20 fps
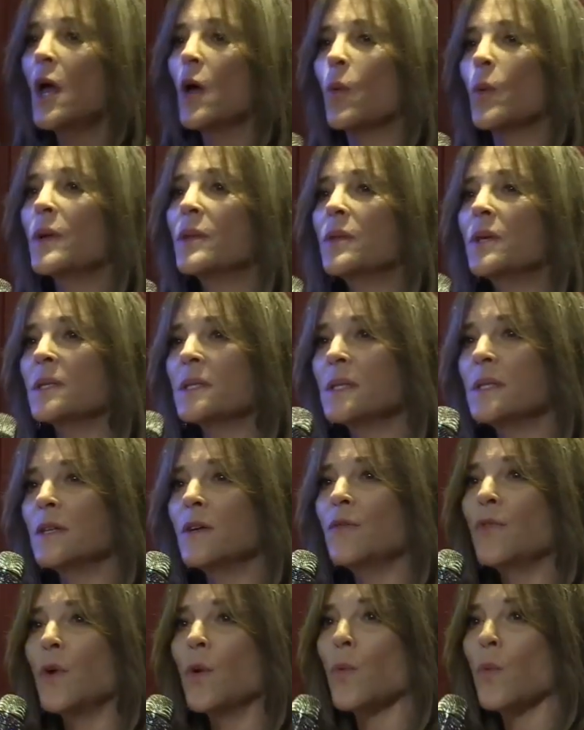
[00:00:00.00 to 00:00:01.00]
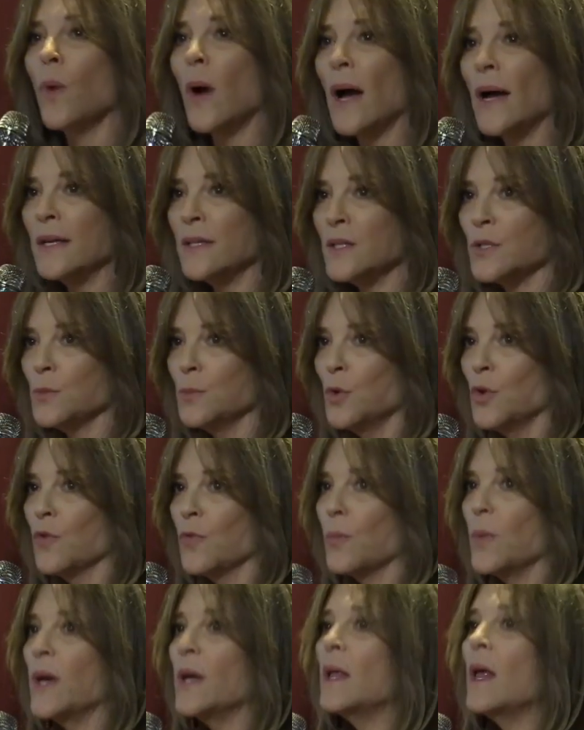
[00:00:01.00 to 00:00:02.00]
With the civil rights
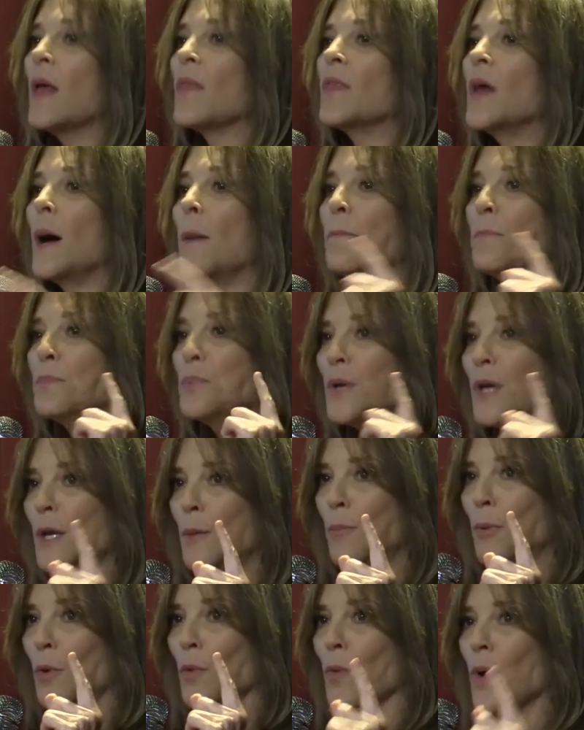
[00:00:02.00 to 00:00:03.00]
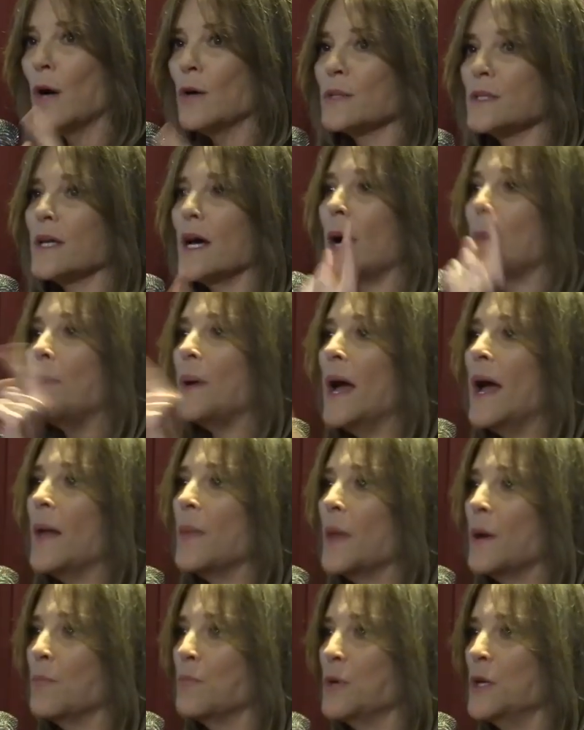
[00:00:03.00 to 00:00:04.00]
movement, the people rose up
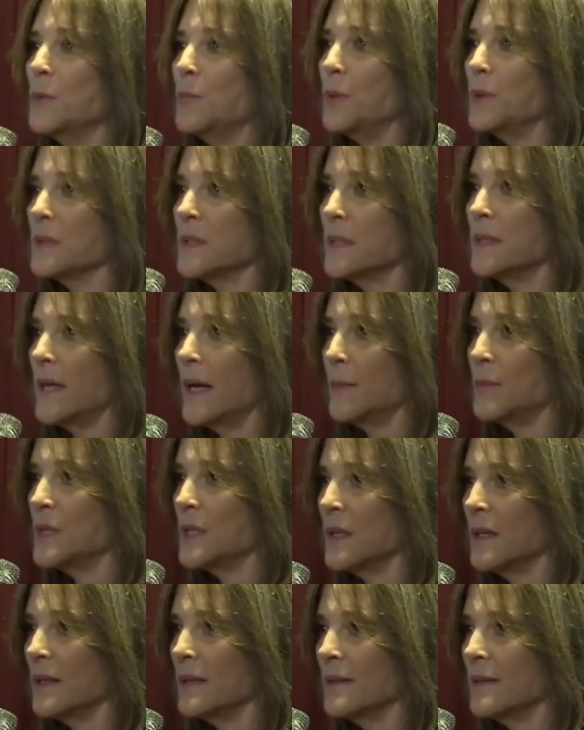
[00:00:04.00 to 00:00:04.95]
and the people stepped in.